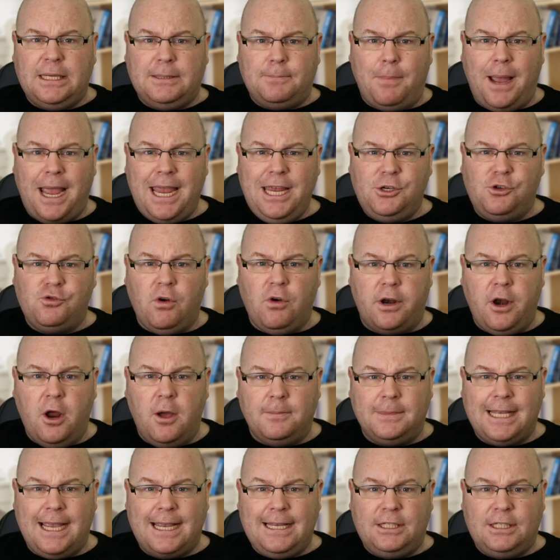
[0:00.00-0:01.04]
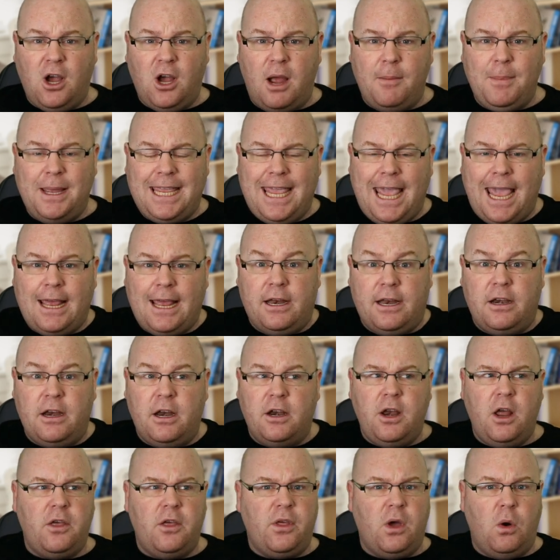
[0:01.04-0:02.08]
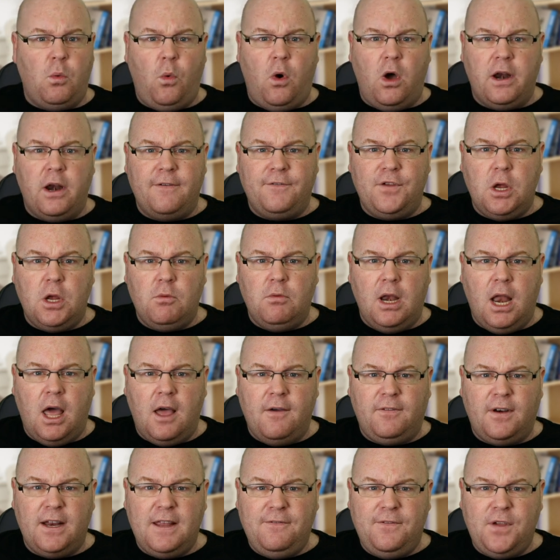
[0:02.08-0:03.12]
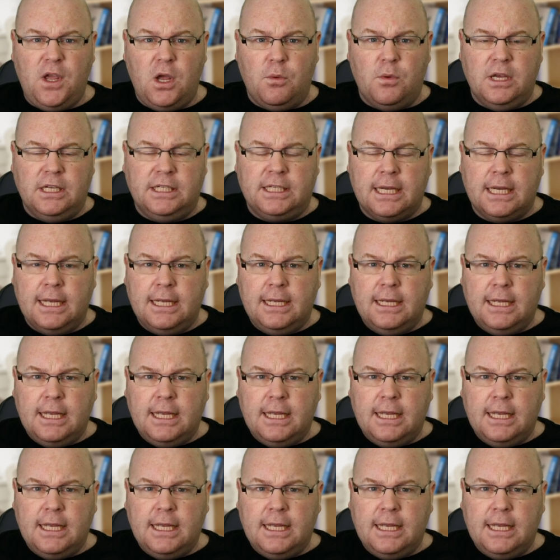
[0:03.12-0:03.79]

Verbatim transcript: it's Patreon update time again, and another one of you lovely viewers